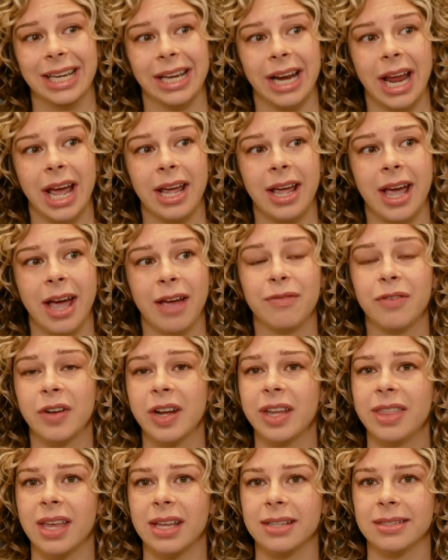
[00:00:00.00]
And I
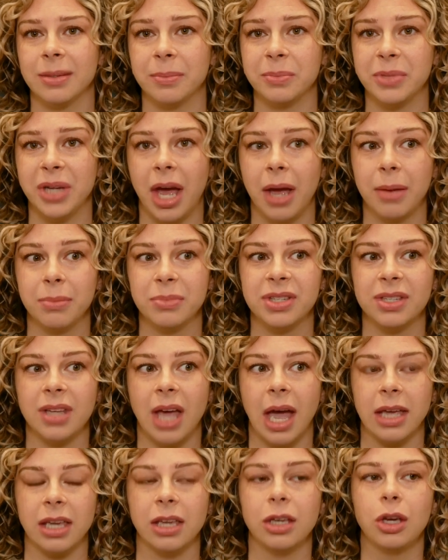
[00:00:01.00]
forget that sometimes.
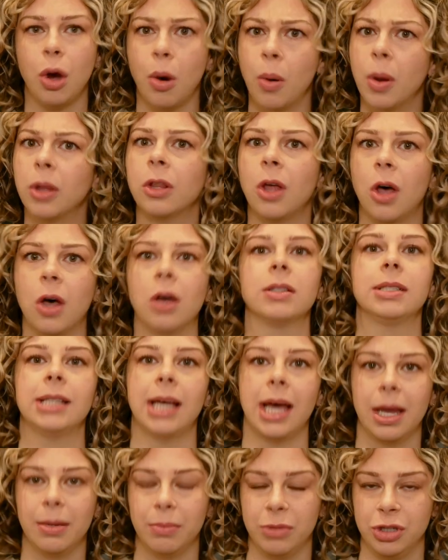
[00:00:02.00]
I can go a long
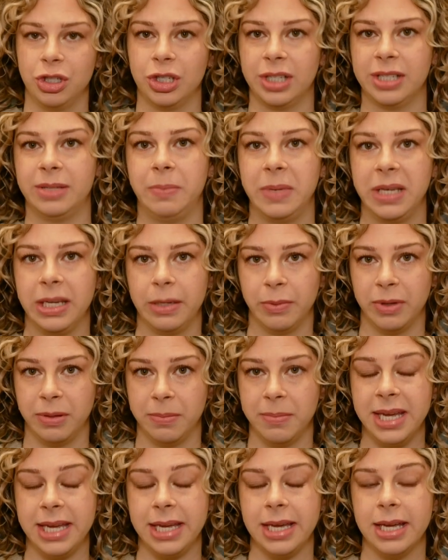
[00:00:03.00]
time with just being with
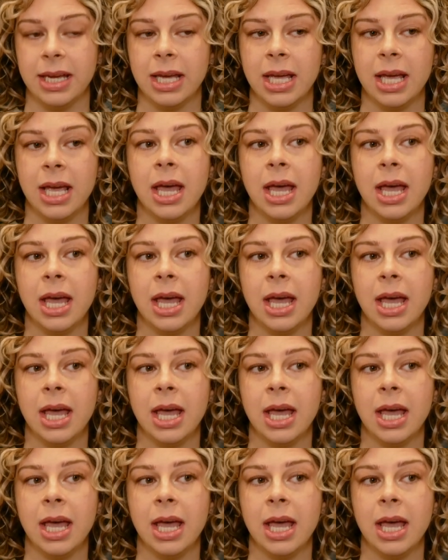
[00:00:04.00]
me,